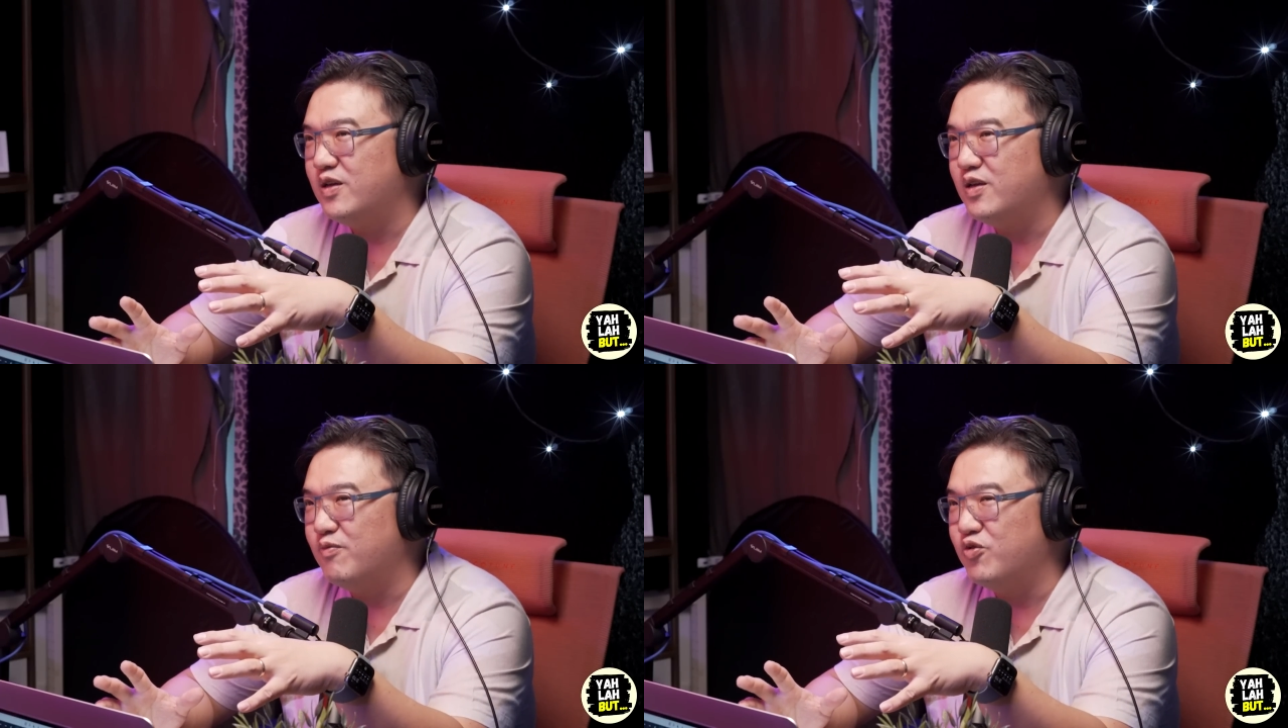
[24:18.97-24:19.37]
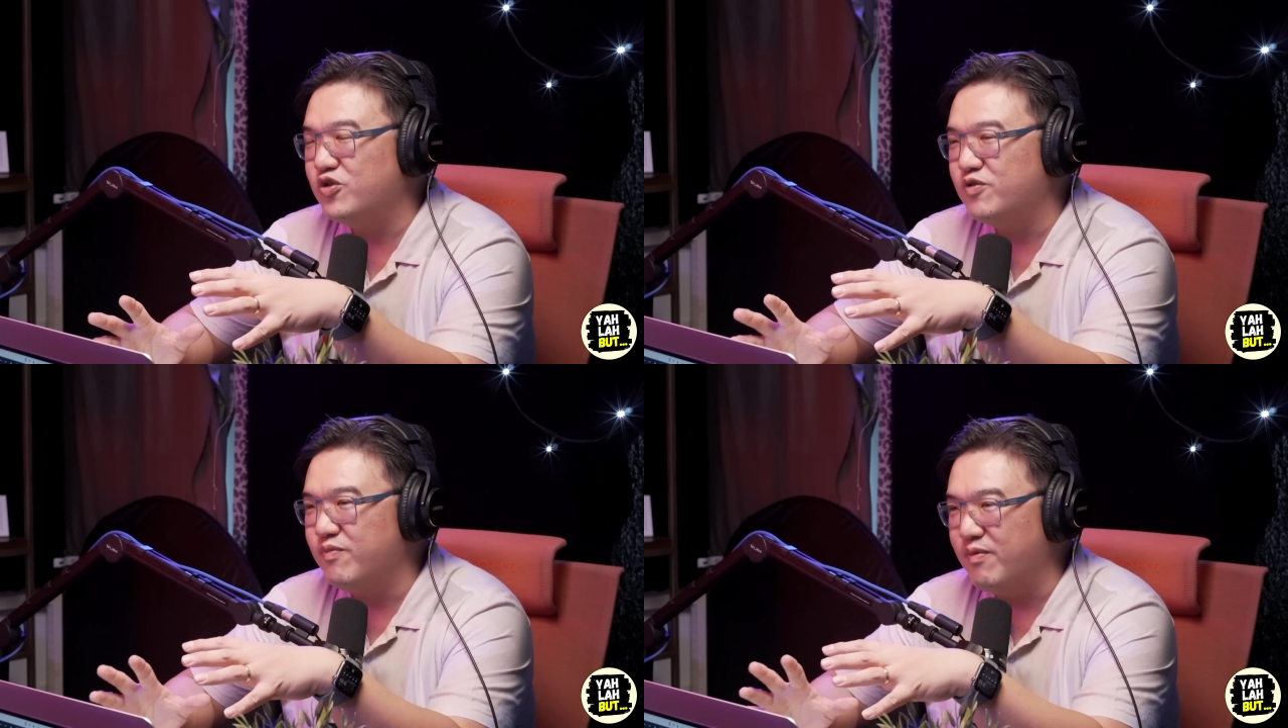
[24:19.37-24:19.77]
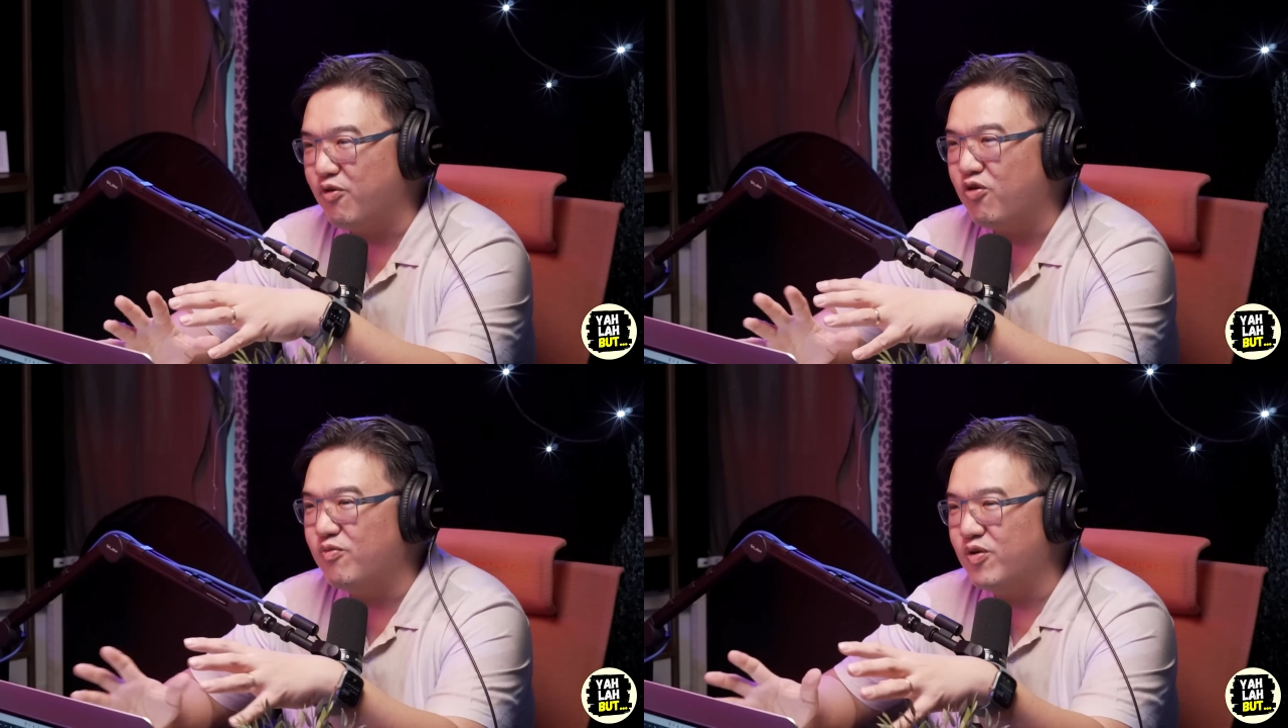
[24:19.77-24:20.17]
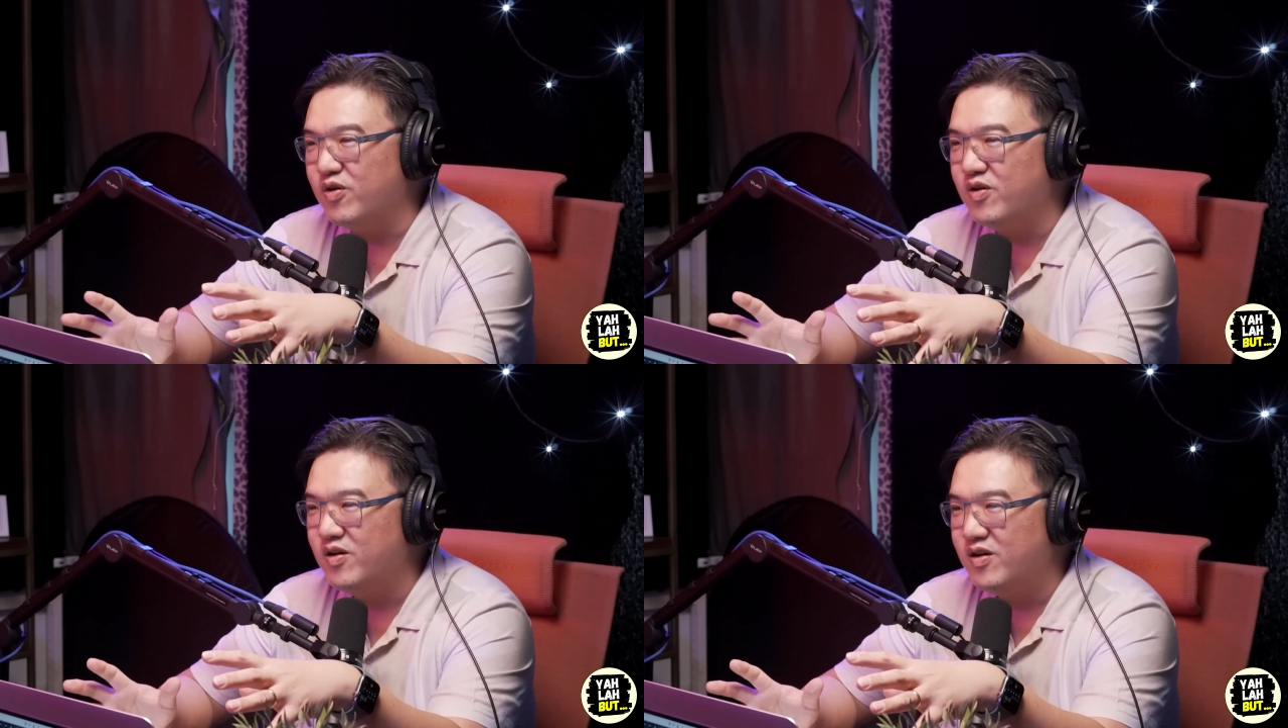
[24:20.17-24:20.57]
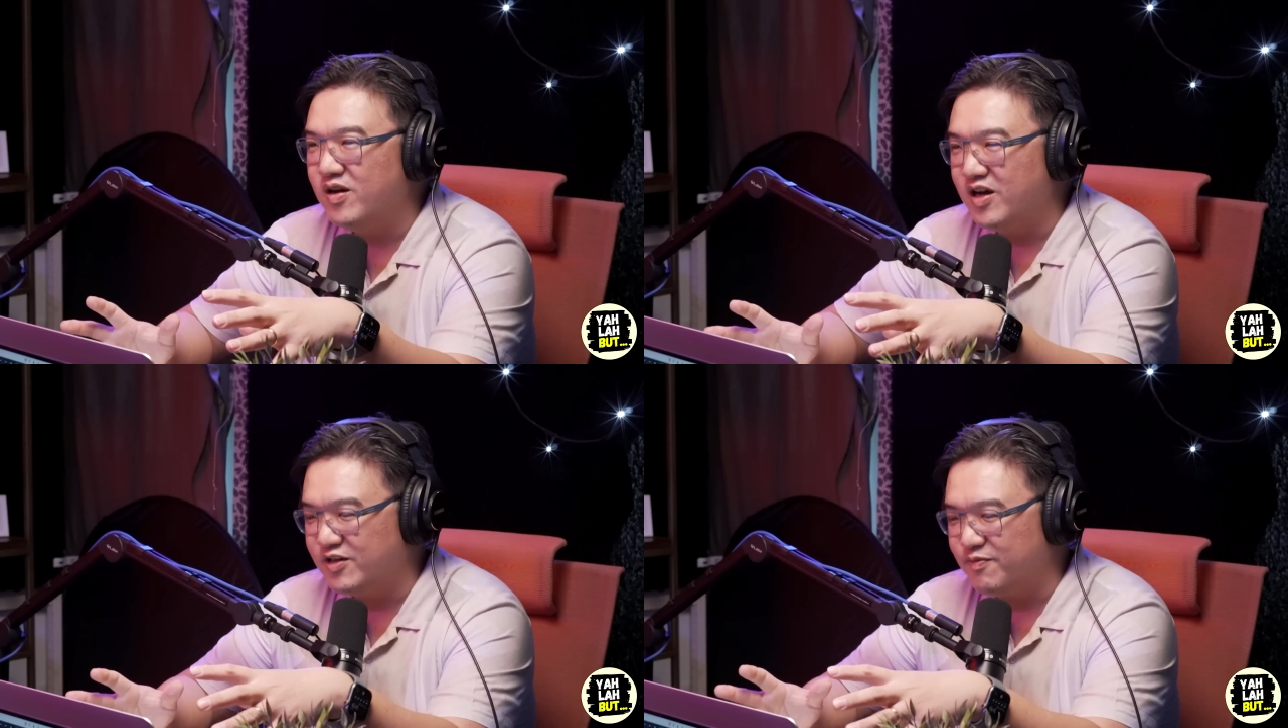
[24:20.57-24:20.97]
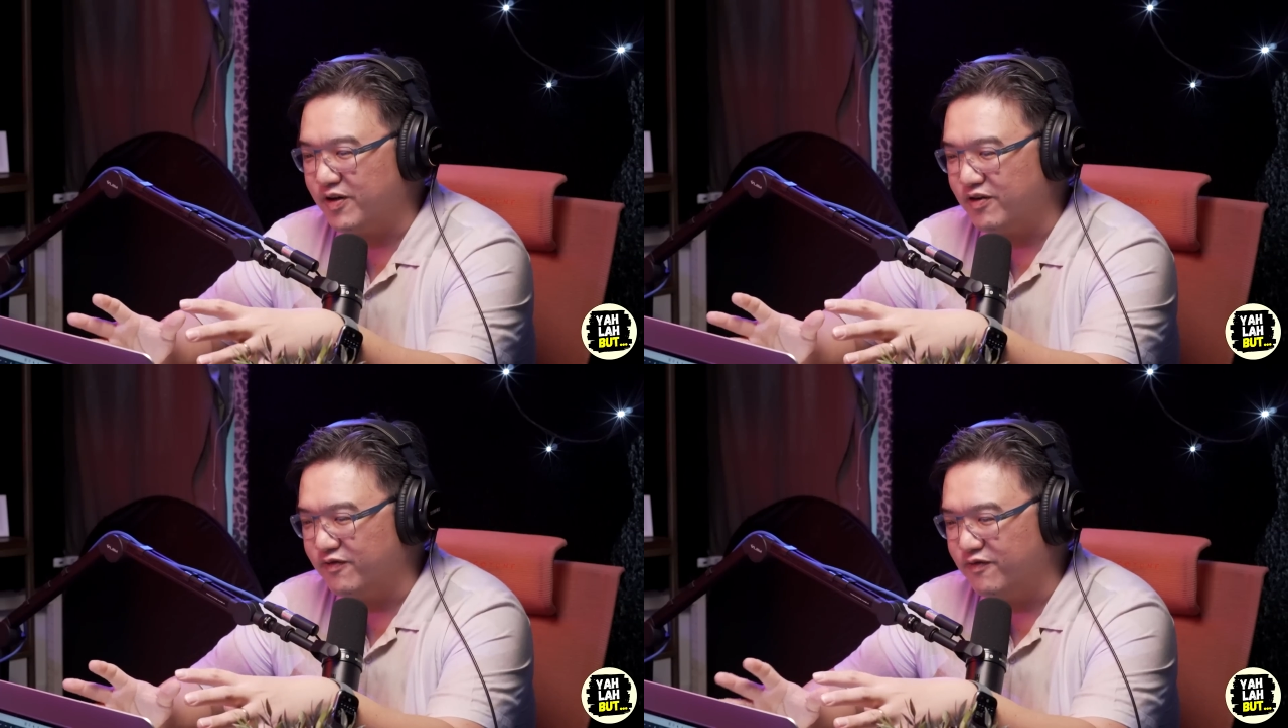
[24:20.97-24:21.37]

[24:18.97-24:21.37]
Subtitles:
most memorable aspect